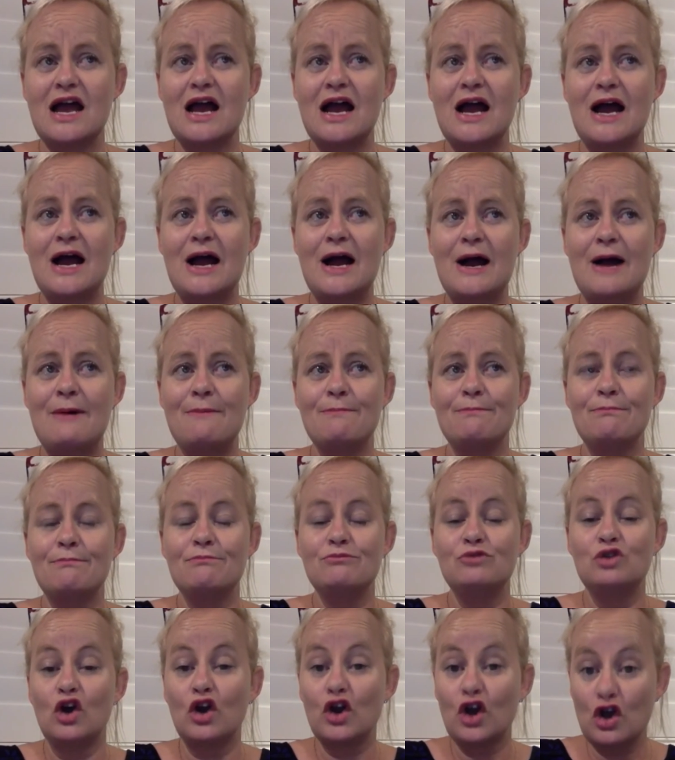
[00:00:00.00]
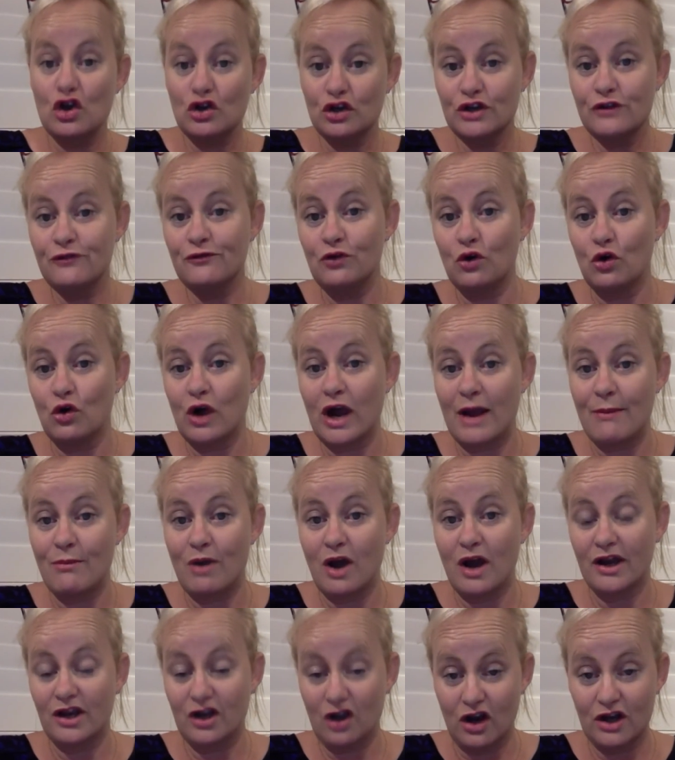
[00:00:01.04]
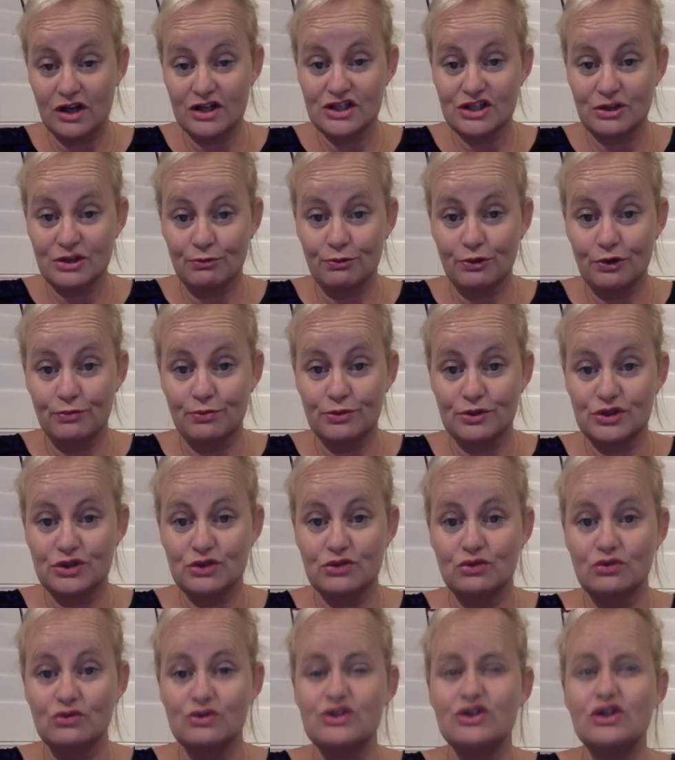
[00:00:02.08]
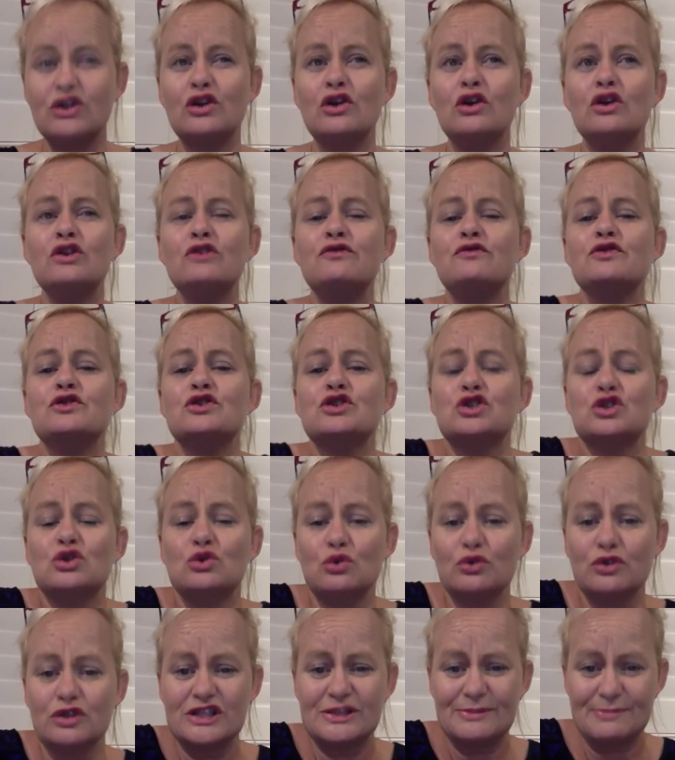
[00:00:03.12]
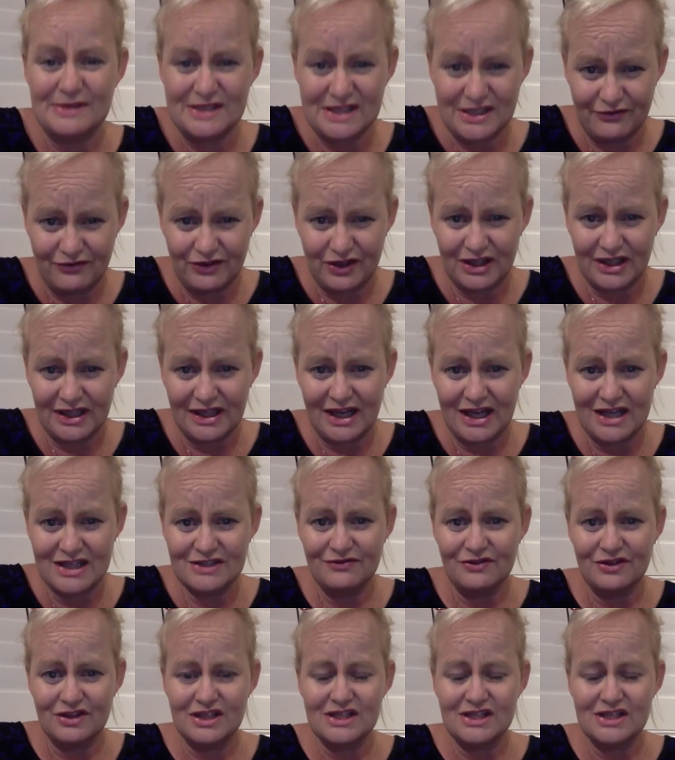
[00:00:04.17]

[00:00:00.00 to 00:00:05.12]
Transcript: not only for my Kindness on Purpose schools, not only for the school that specifically asked for